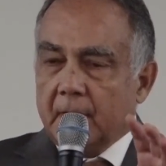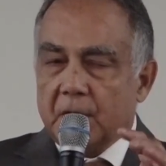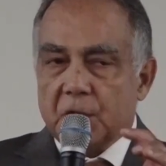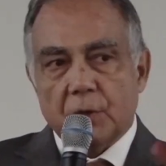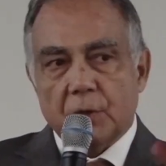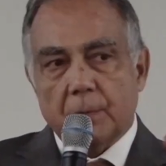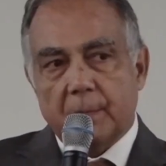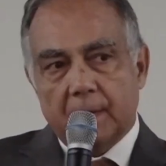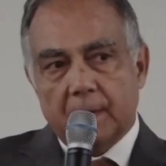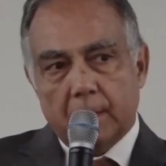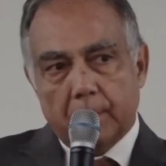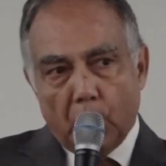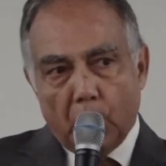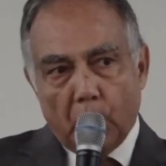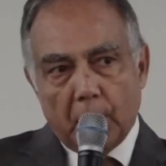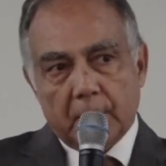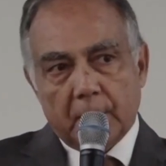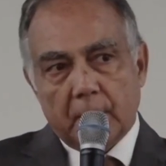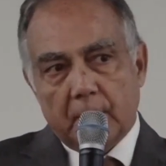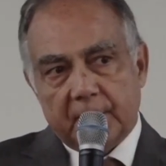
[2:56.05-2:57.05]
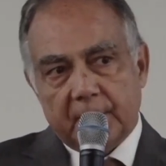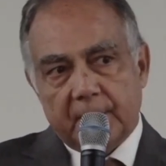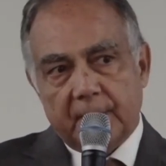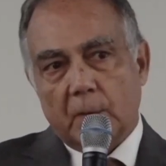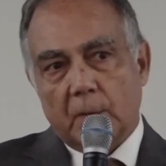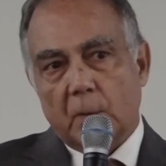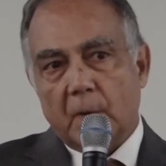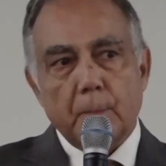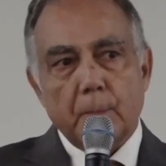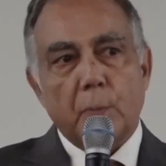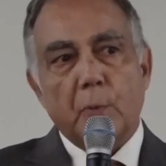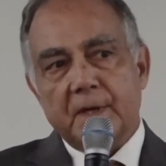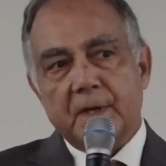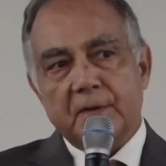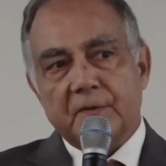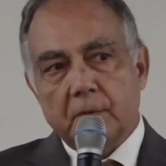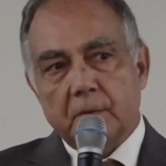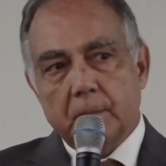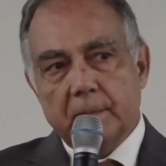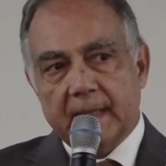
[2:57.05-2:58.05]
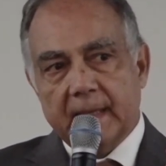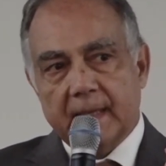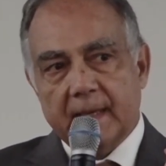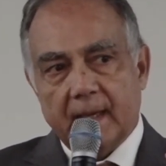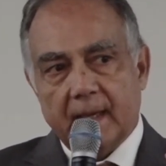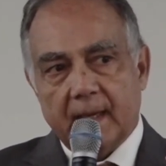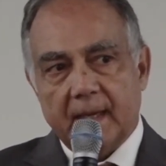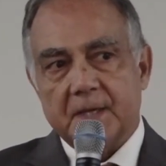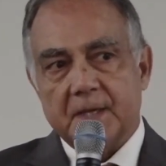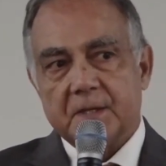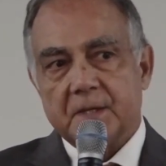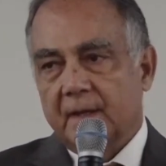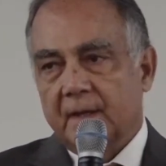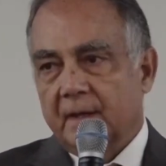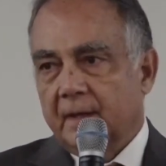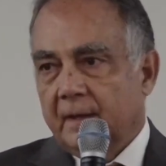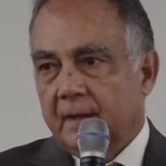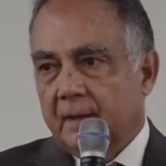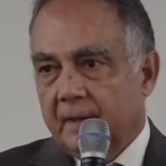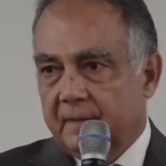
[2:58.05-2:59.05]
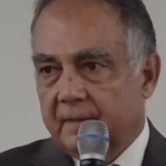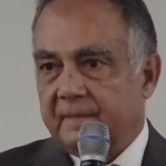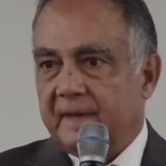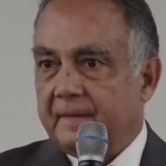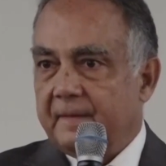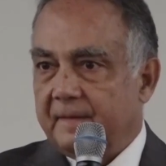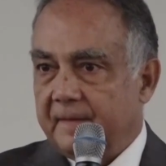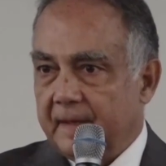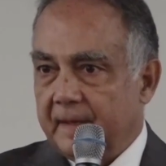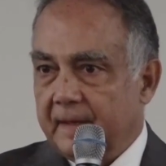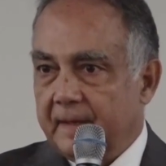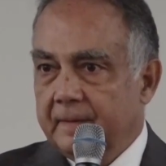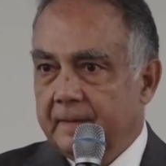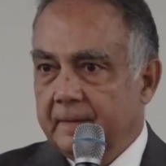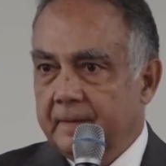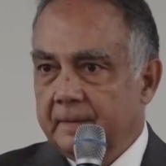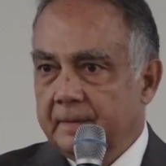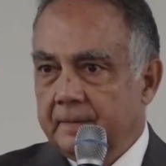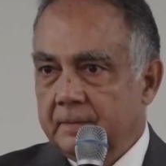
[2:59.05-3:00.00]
It should be the portal to the 1.2 billion eyes of Africa